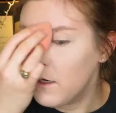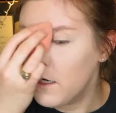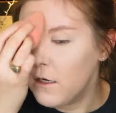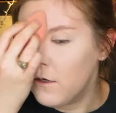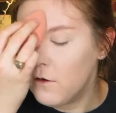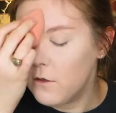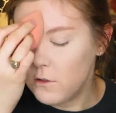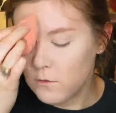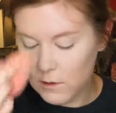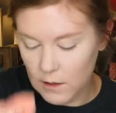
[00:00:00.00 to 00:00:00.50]
my
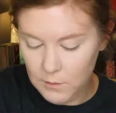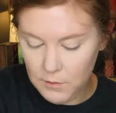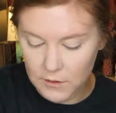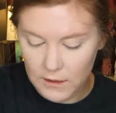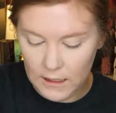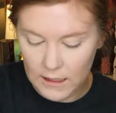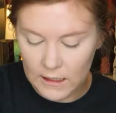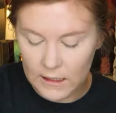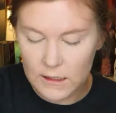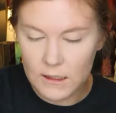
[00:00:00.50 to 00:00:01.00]
nose where I
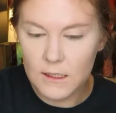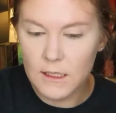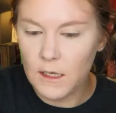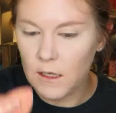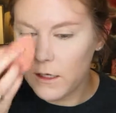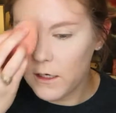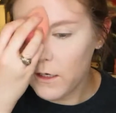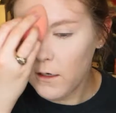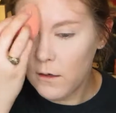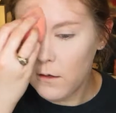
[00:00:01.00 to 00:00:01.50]
put that
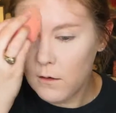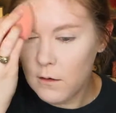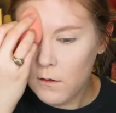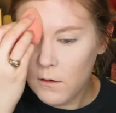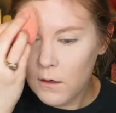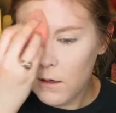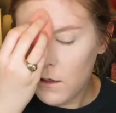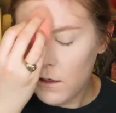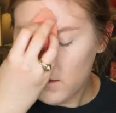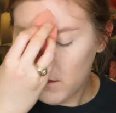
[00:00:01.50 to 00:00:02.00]
concealer,
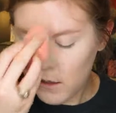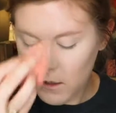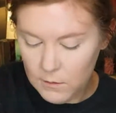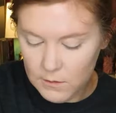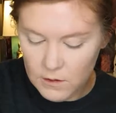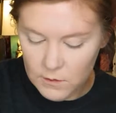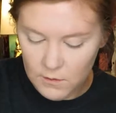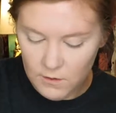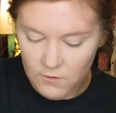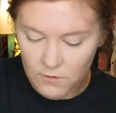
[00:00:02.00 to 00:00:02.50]
and
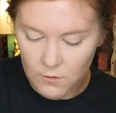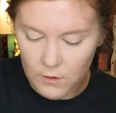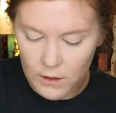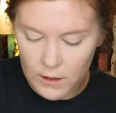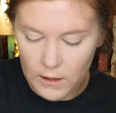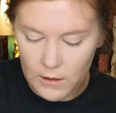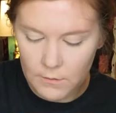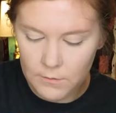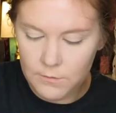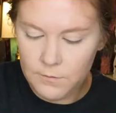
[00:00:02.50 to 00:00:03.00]
up to my
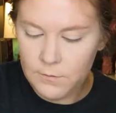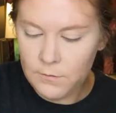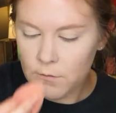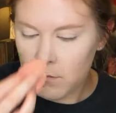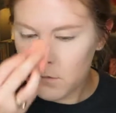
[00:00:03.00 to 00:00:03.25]
forehead.